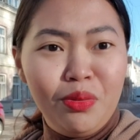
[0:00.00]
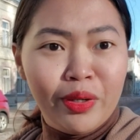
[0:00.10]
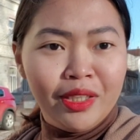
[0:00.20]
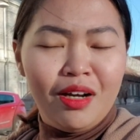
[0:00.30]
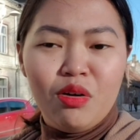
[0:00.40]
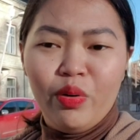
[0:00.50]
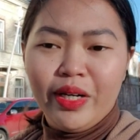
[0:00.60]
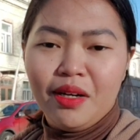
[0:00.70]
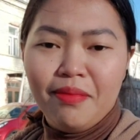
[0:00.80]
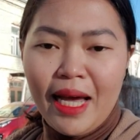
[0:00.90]
who are not
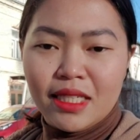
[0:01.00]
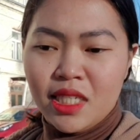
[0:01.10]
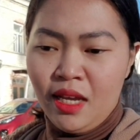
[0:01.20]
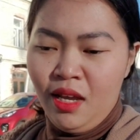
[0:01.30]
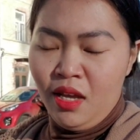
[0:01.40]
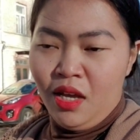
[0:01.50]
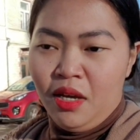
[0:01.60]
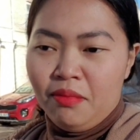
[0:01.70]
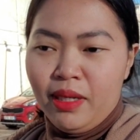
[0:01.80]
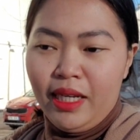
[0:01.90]
wearing a mask,
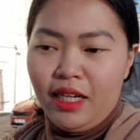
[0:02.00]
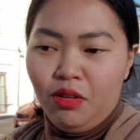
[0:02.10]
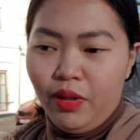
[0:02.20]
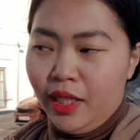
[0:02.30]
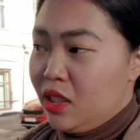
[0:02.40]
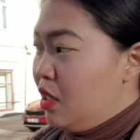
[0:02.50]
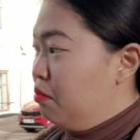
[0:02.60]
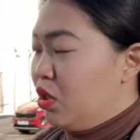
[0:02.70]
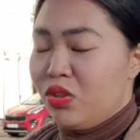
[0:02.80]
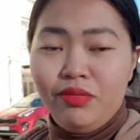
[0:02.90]
but anyways
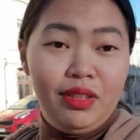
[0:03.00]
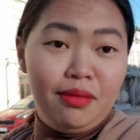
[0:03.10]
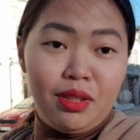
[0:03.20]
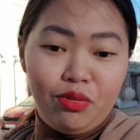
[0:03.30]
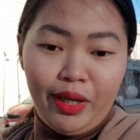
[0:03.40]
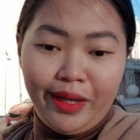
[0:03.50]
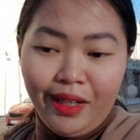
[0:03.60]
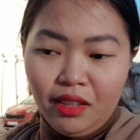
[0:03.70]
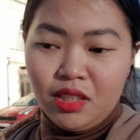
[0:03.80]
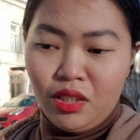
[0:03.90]
most of them are
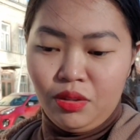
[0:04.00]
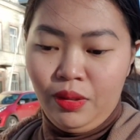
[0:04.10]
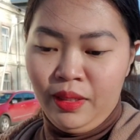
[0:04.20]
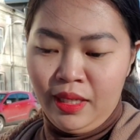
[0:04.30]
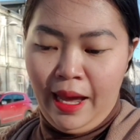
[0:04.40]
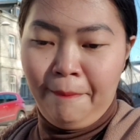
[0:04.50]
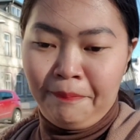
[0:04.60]
wearing, so yeah,